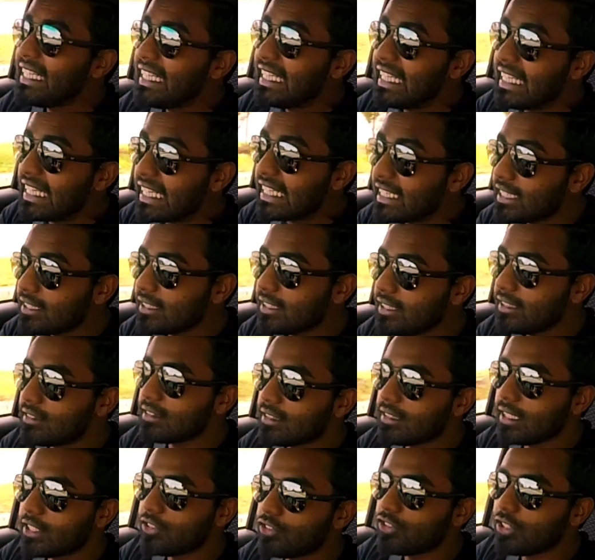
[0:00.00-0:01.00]
hear the
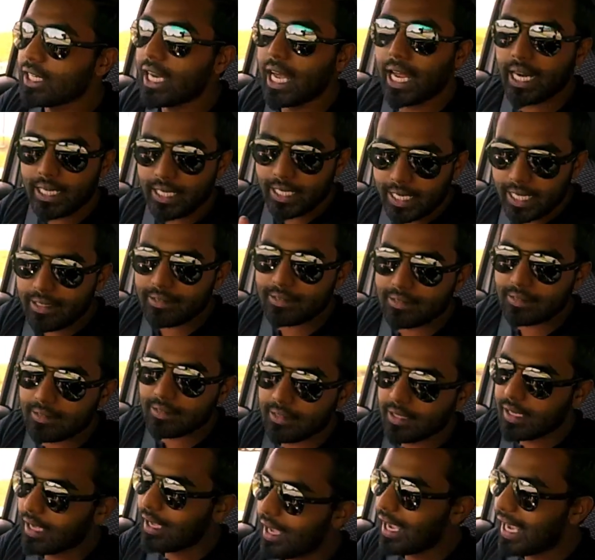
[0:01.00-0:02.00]
diesel engine
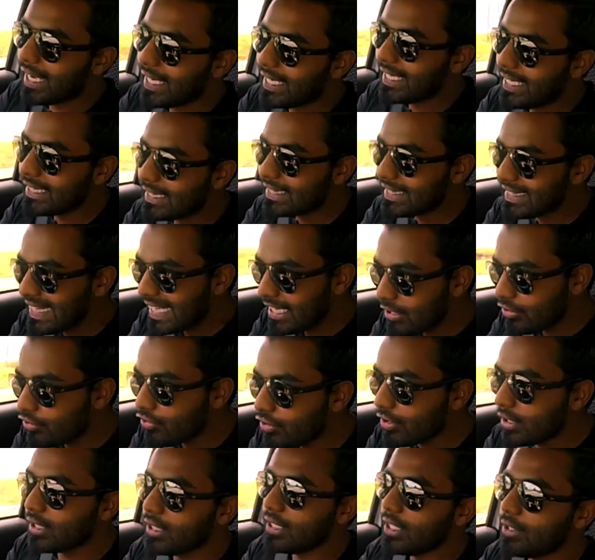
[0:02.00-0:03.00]
unless I
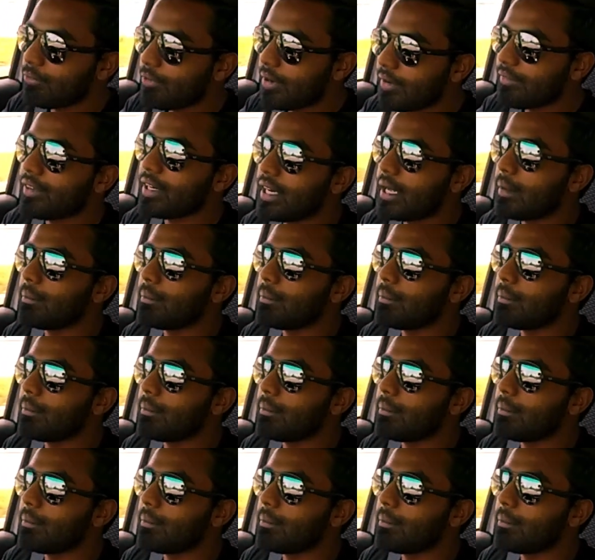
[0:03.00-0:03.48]
intentionally rev it